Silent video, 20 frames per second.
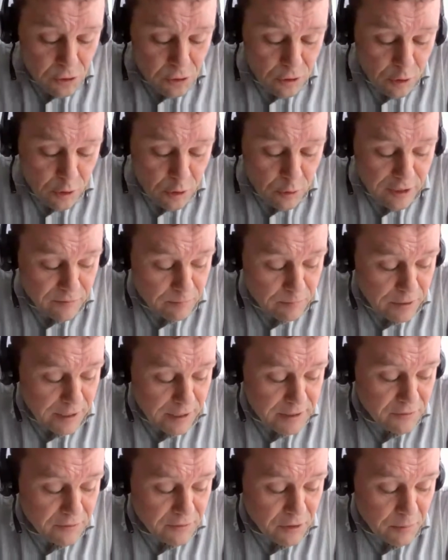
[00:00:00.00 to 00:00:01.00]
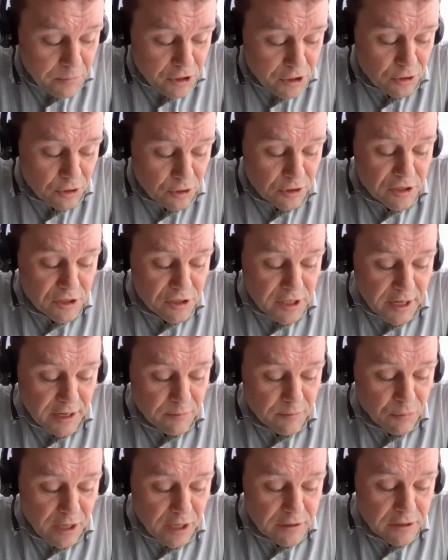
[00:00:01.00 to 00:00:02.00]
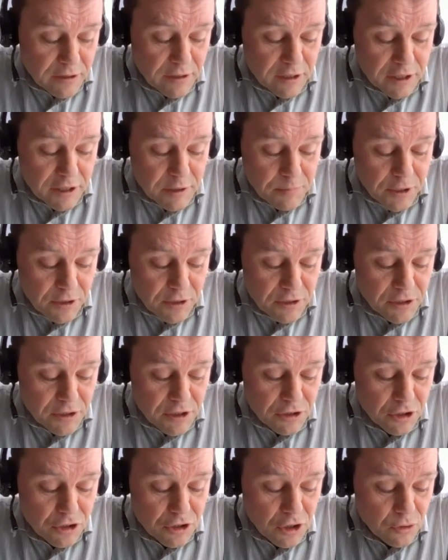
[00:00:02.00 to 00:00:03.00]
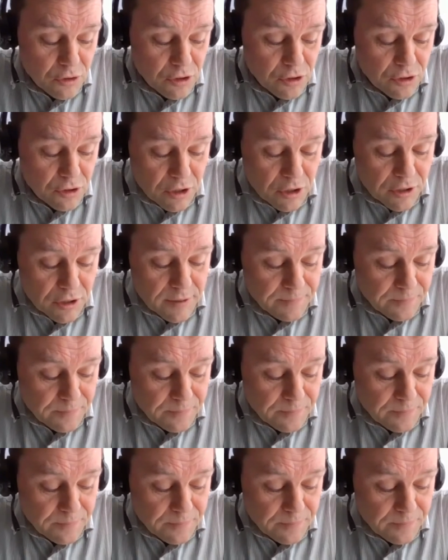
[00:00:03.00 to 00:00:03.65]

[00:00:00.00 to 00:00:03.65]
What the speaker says: you will have plenty of opportunities to gain practical experience in your chosen study.